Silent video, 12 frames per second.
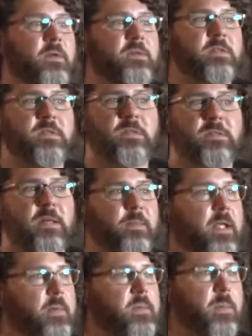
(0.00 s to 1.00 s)

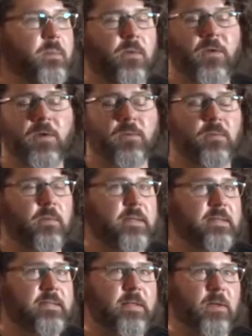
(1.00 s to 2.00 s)
sometimes people don't
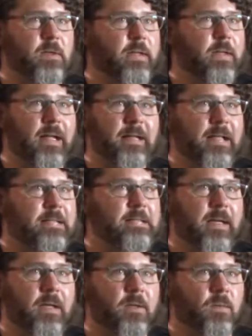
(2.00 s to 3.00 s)
necessarily like that
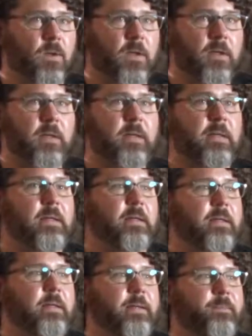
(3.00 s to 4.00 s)
style of work.
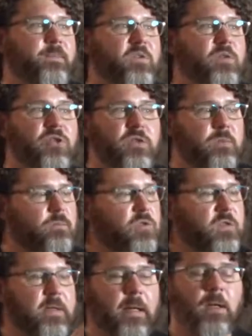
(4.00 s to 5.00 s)
So
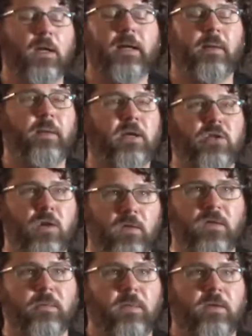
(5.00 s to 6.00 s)
just take a look and make sure
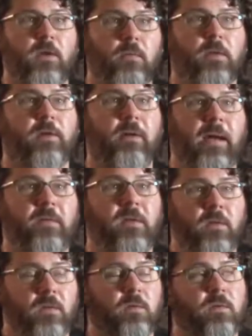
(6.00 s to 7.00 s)
it's something that you really
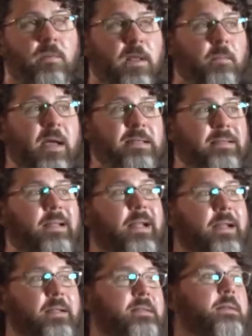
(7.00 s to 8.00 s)
gravitate to. To me, the best
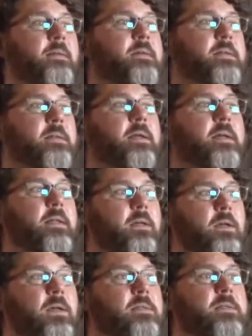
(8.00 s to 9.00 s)
client is the client that
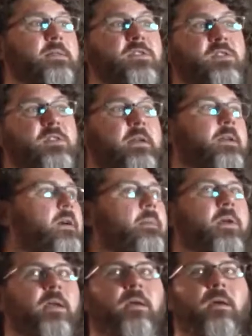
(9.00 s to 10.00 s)
calls and it's just like,
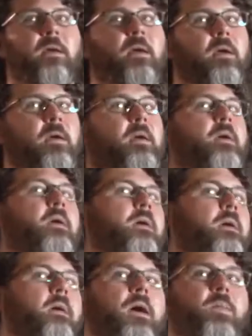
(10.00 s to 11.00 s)

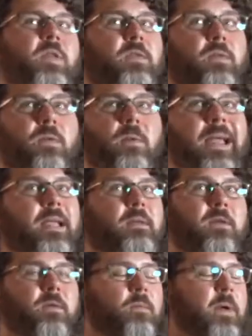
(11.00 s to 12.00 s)
I've been through 8
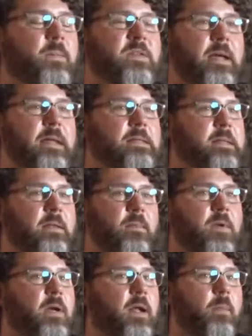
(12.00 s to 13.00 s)
different websites, and the
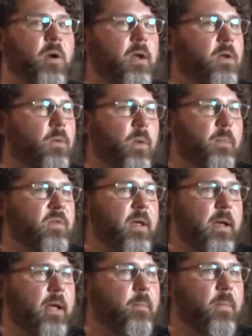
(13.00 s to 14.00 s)
minute I brought your
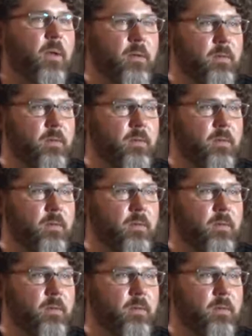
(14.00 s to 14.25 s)
website up,